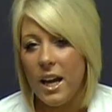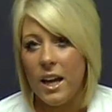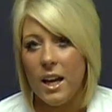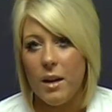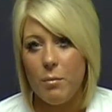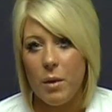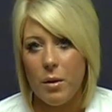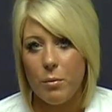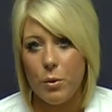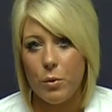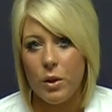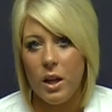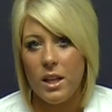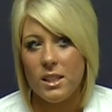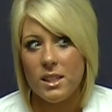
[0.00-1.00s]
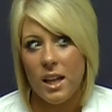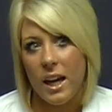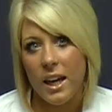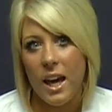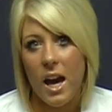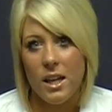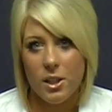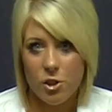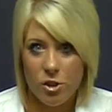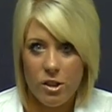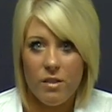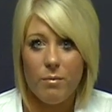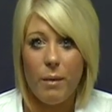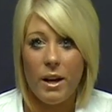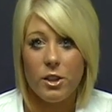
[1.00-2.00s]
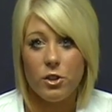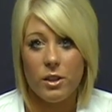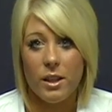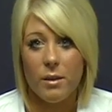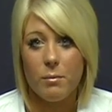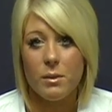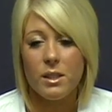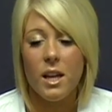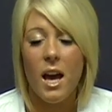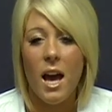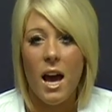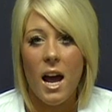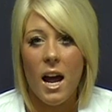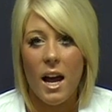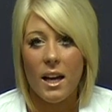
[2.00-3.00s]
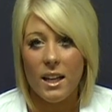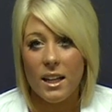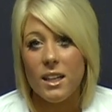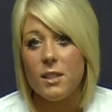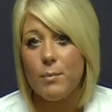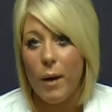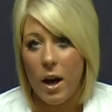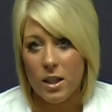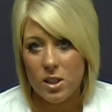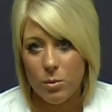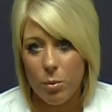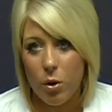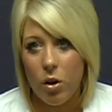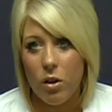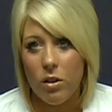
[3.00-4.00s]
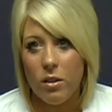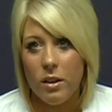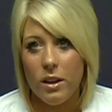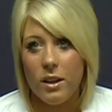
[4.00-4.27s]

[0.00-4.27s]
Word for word: It made me realize that I can achieve my dreams and it is possible.